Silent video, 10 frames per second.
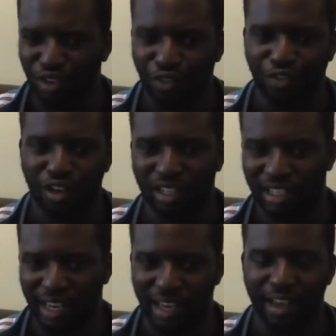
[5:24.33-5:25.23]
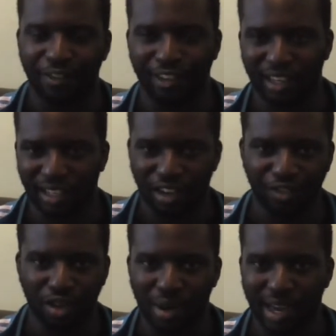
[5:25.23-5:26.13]
you've got the feeling
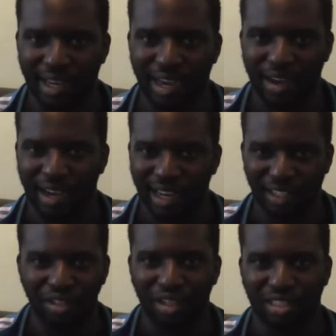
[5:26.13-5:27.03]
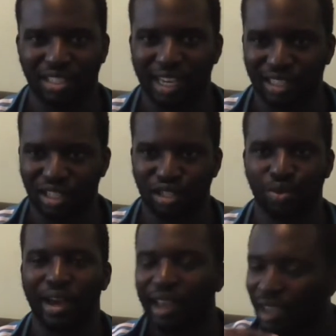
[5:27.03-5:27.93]
of your workout and you're starting to
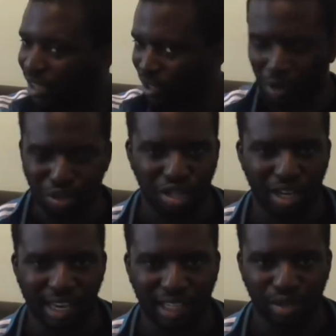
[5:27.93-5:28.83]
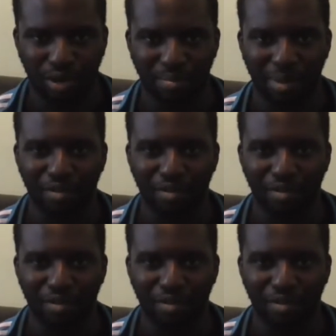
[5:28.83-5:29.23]
sweat, go to your next one.